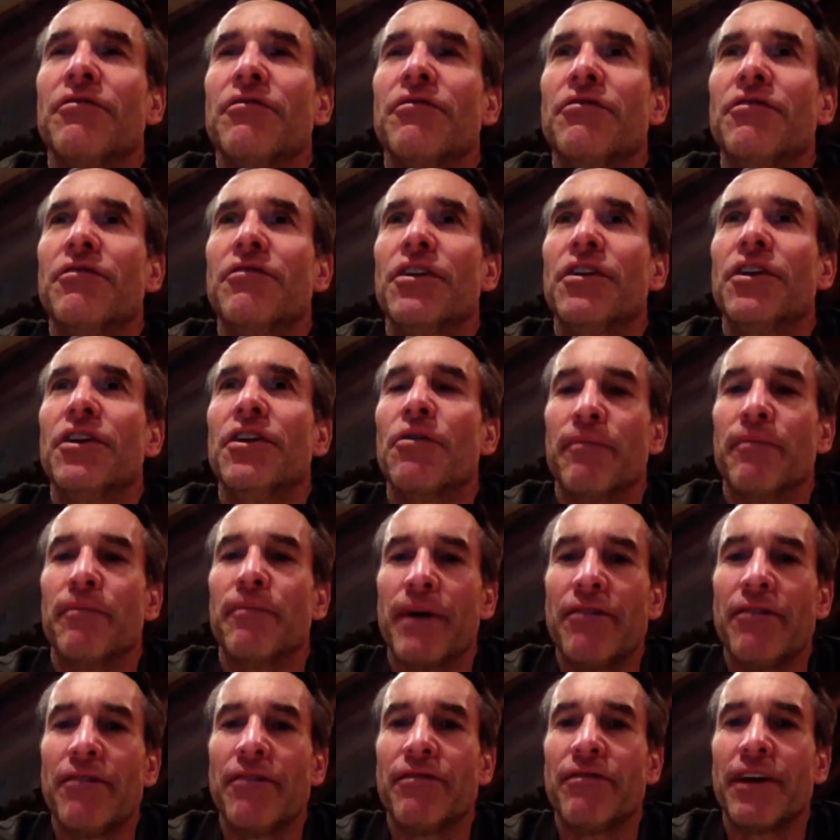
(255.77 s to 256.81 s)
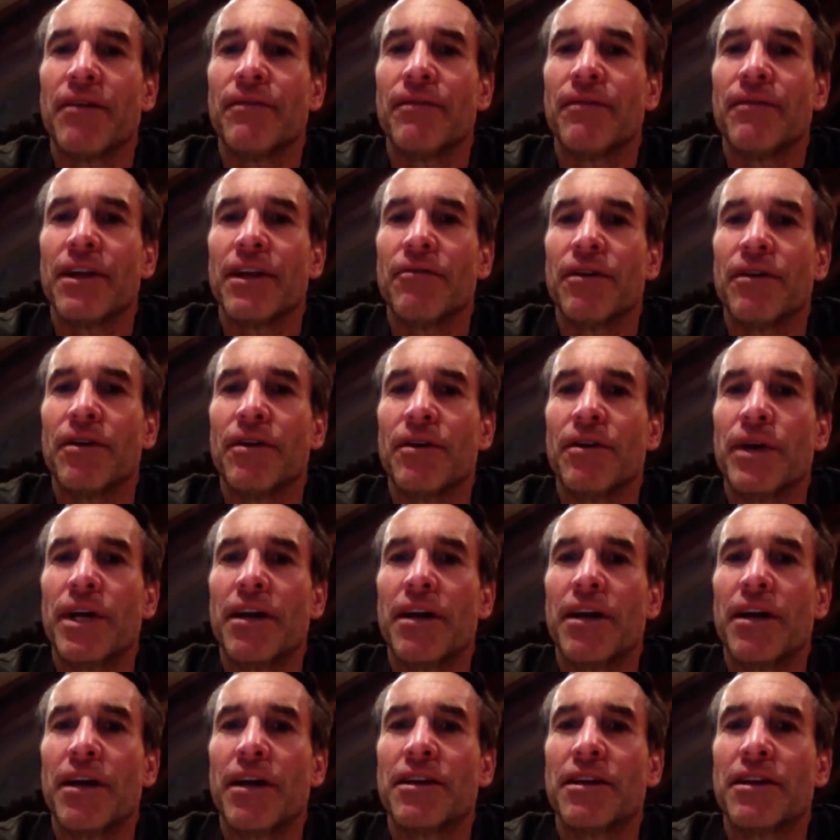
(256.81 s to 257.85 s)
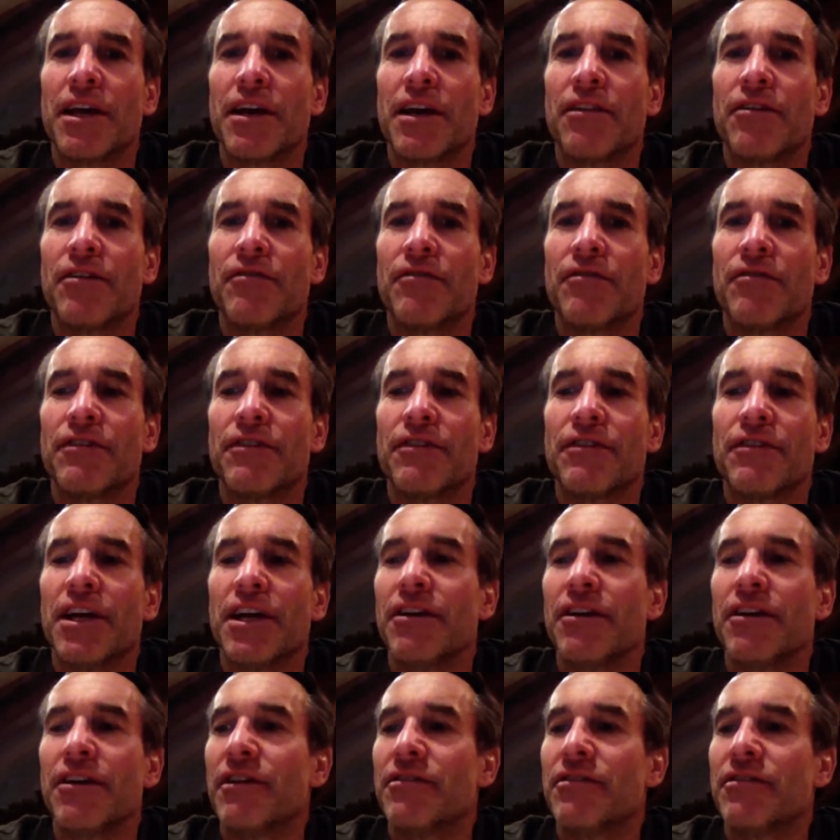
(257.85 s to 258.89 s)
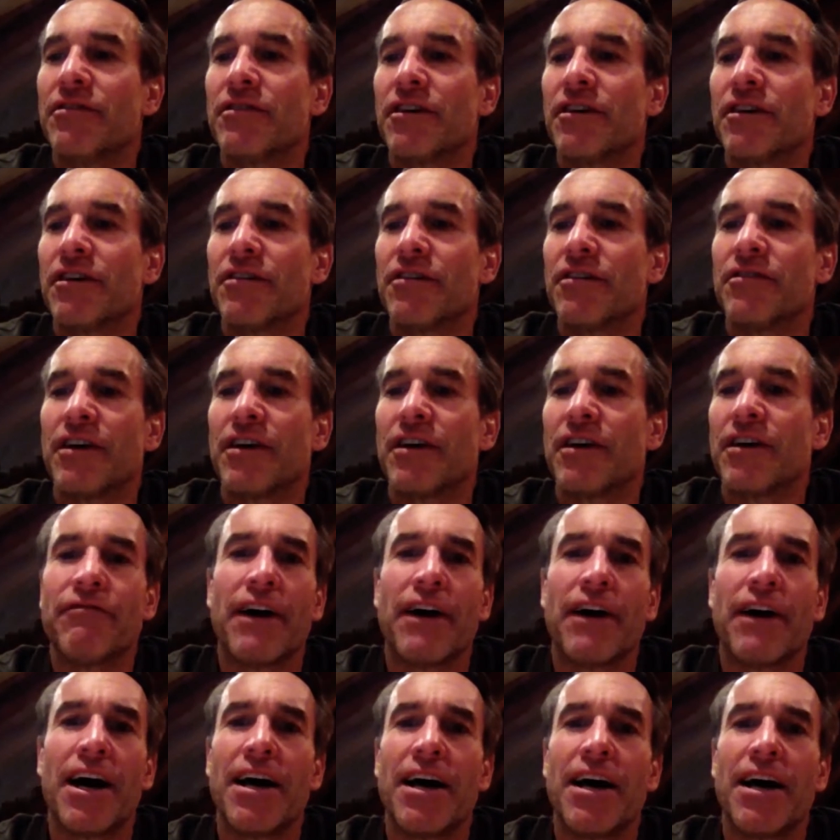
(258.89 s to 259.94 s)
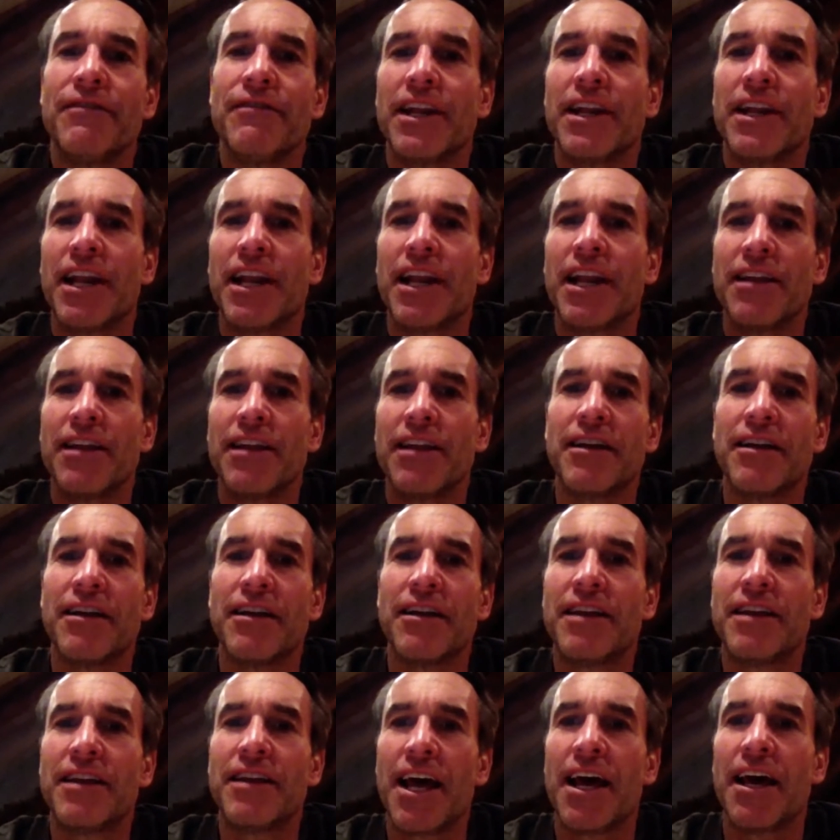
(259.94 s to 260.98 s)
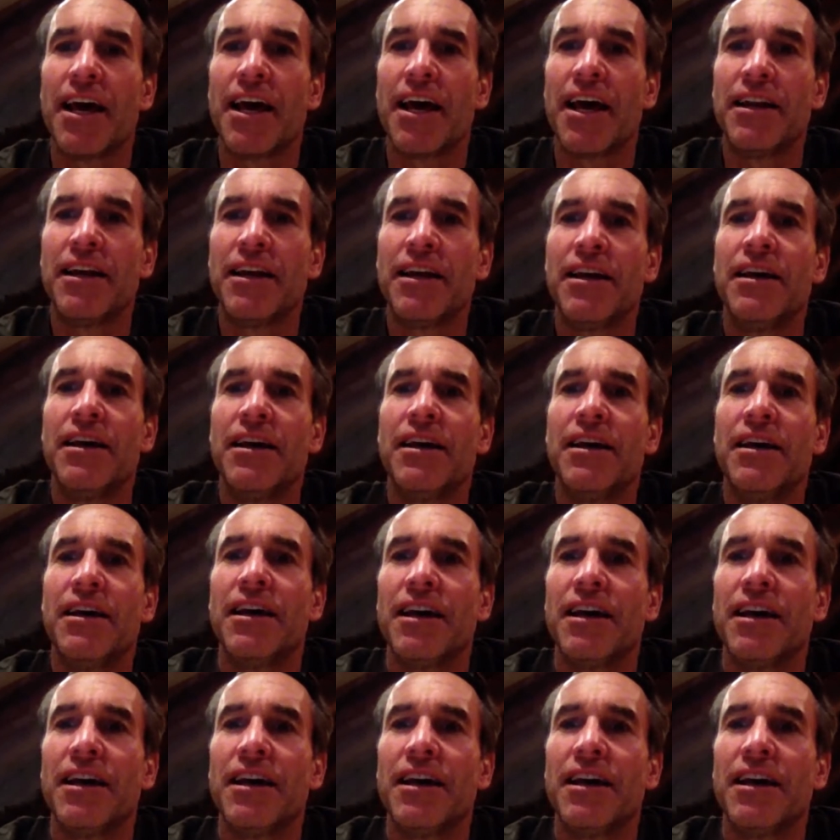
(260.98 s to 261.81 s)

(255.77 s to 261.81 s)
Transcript: And, in my family, when we get together for dinner, it starts at 5 and it ends at 10.